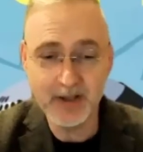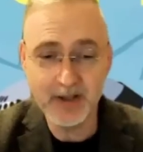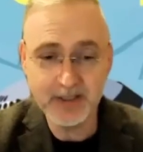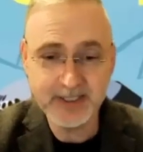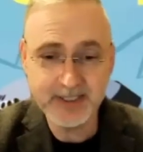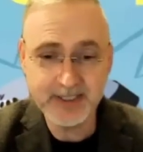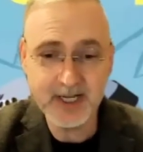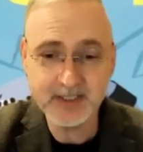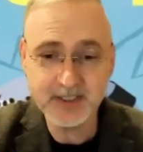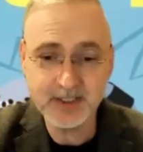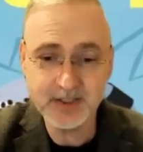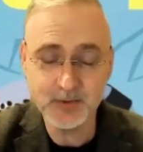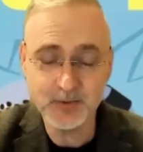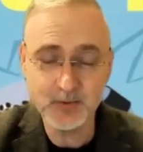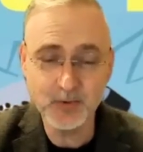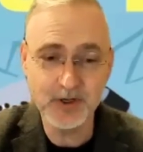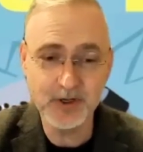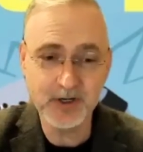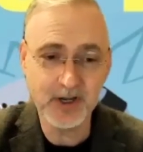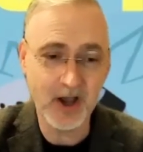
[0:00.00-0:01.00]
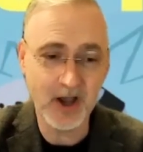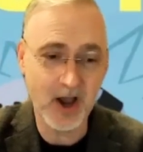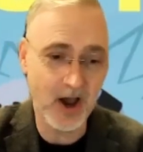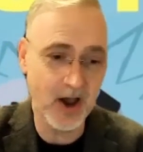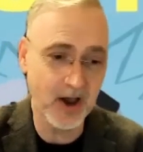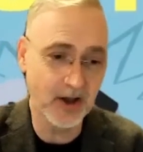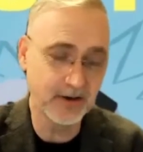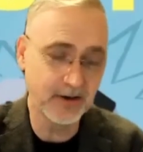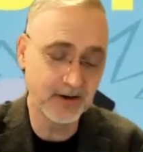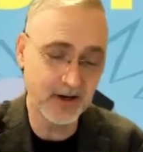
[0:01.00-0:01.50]
I started to work
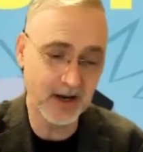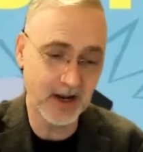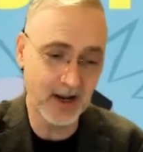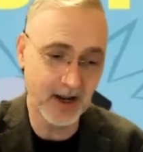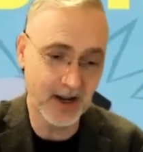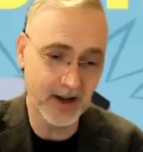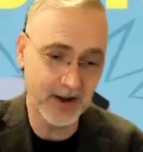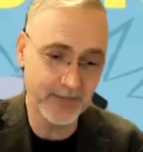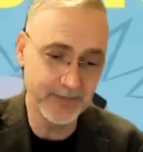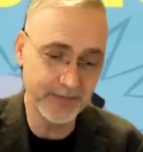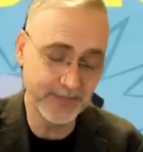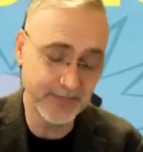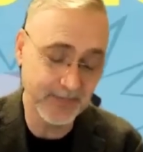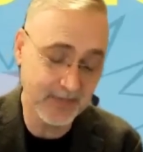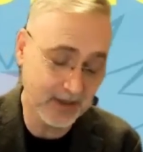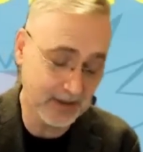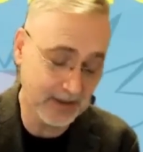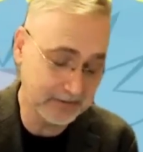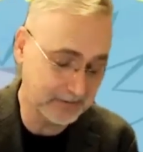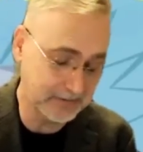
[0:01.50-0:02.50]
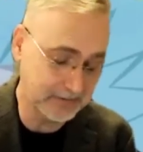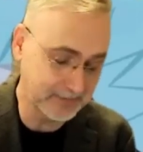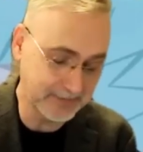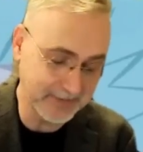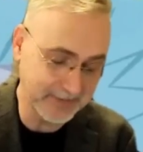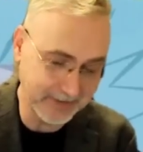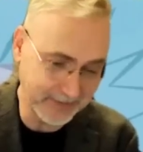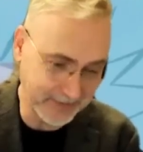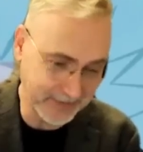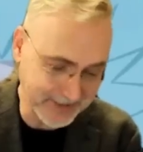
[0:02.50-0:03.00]
on
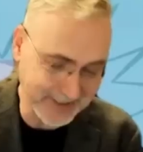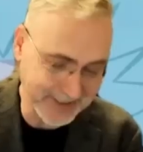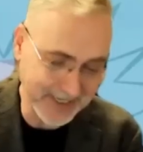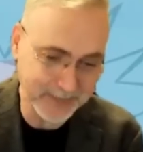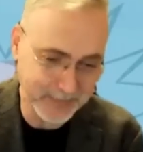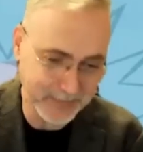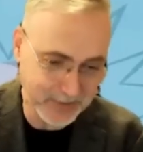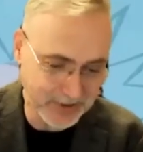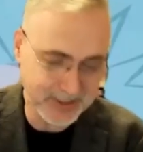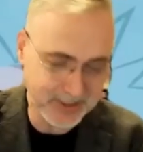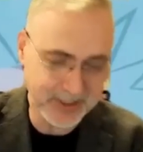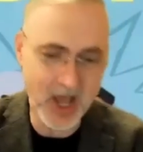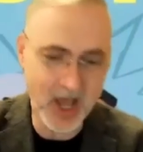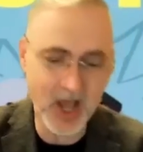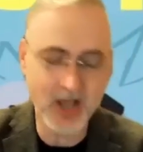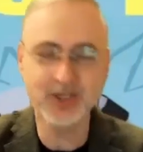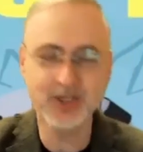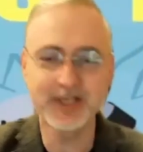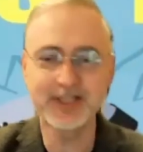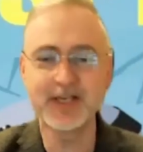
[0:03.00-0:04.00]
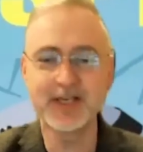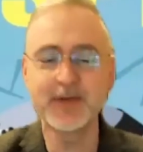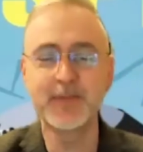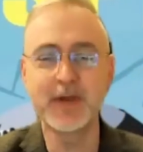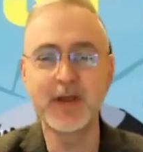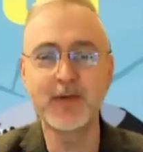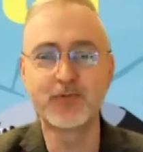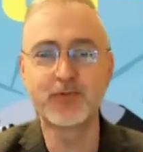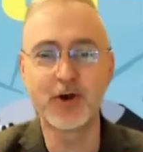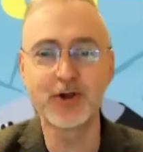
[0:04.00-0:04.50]
this large
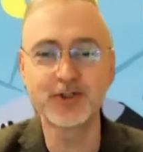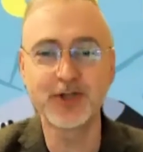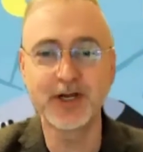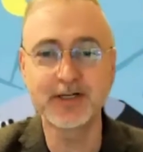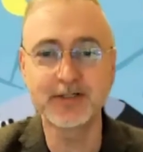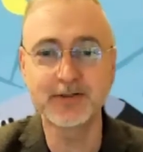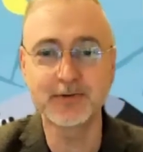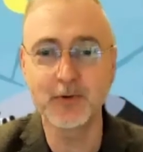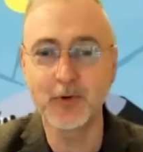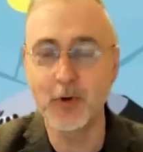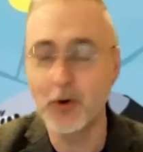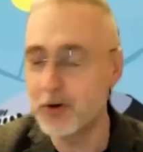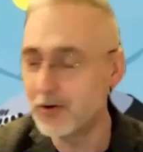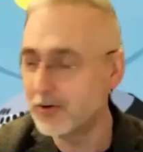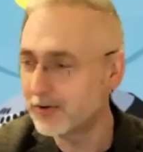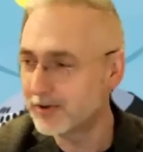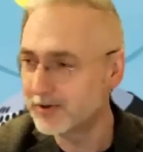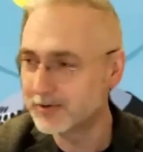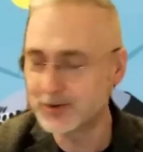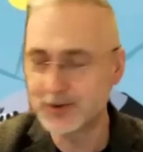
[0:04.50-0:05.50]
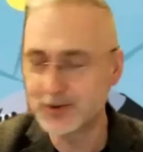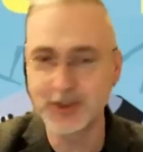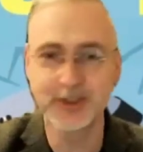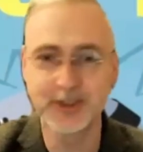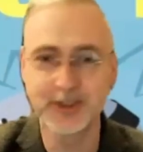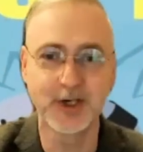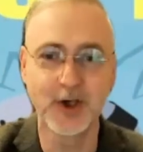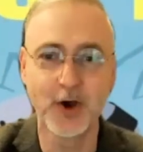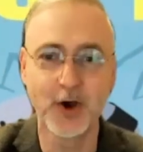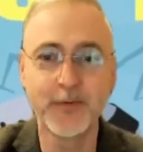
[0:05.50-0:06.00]
SAP project all those
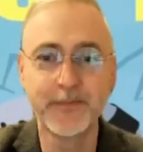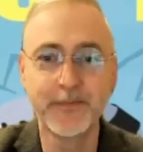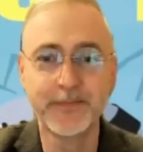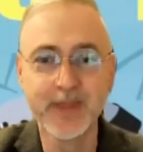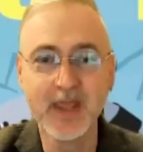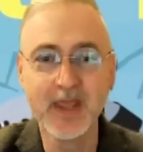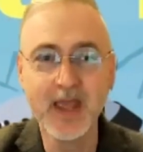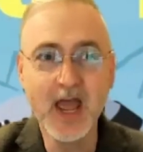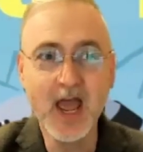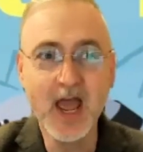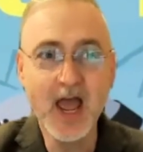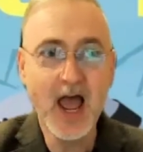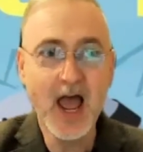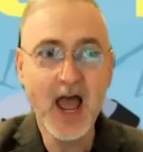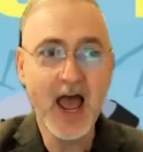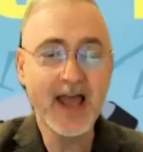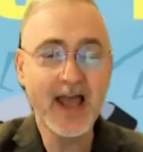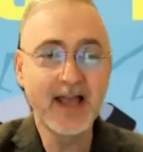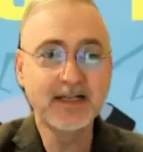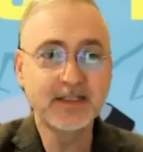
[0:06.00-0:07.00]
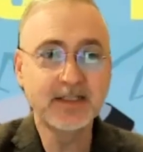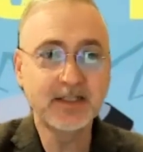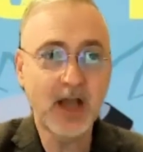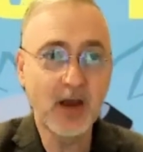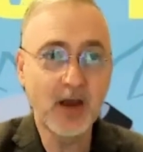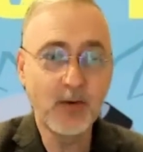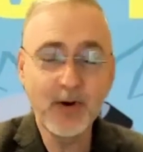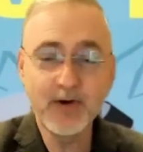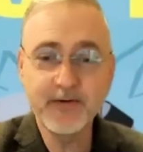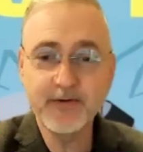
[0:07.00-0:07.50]
years ago. And
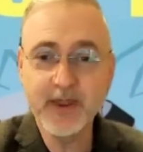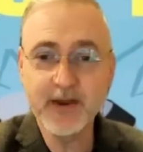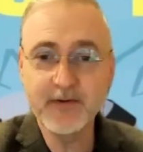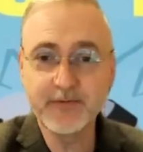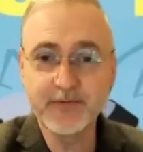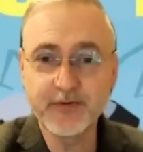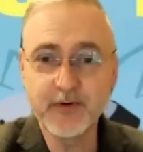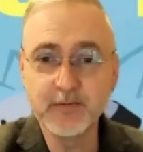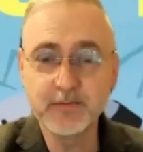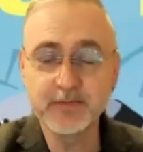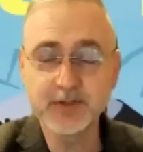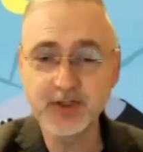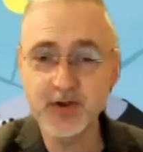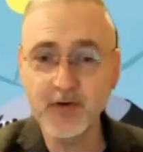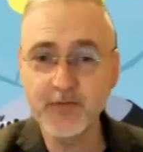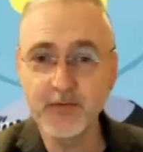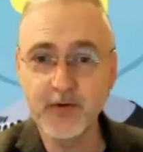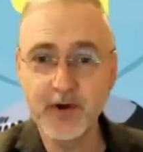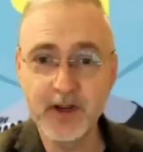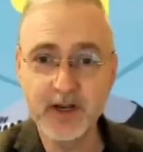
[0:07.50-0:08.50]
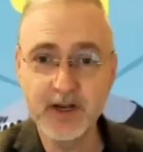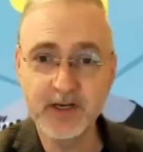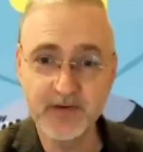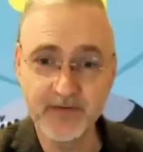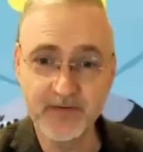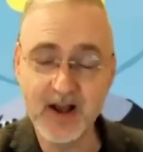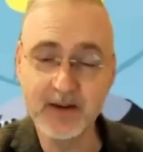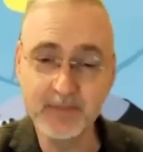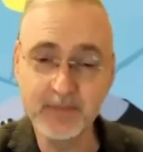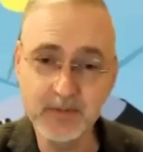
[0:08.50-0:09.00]
I went then from software
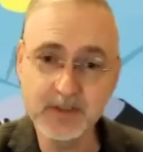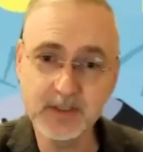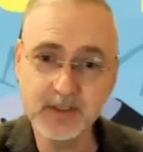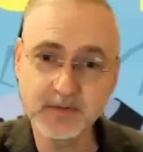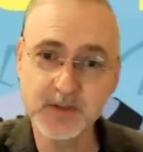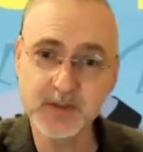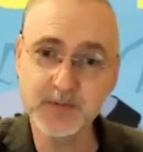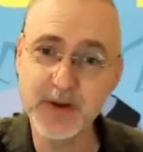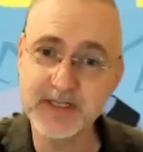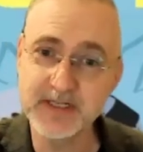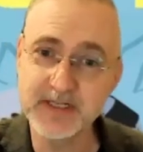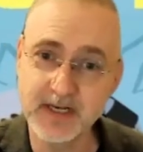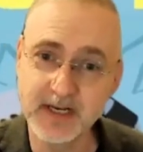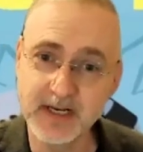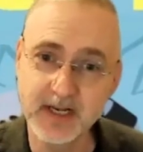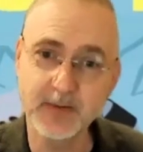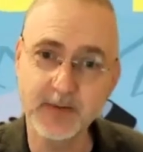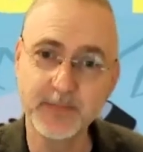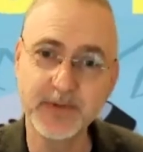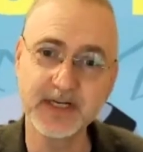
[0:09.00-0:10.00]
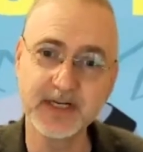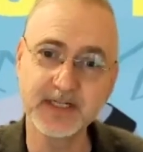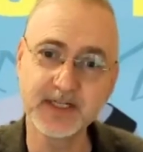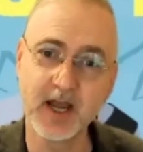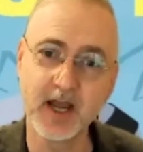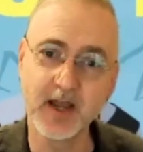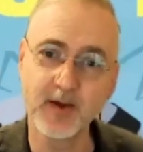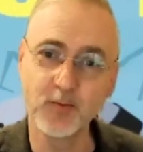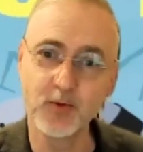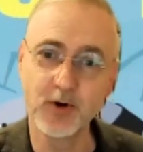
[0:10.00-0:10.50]
development, spent a little bit of
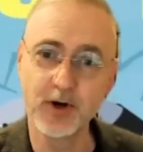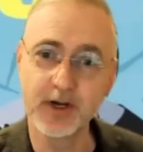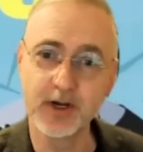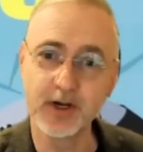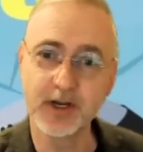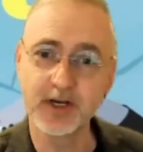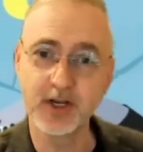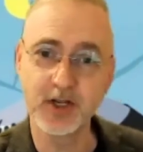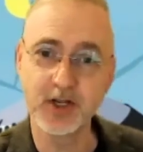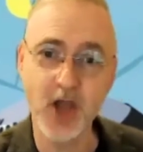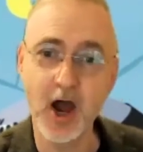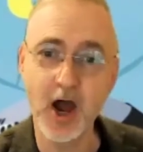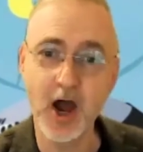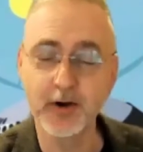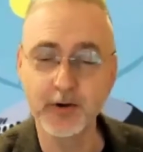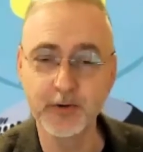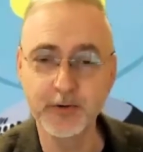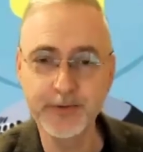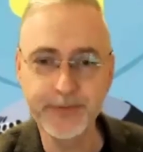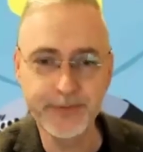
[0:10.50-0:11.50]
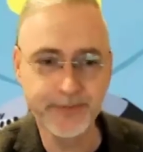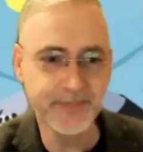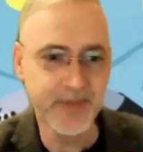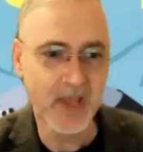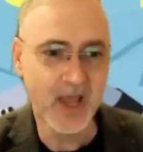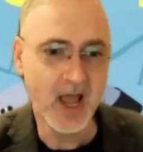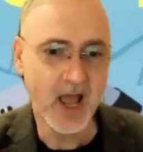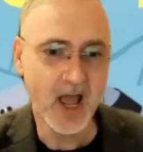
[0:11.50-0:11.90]
time working at Yahoo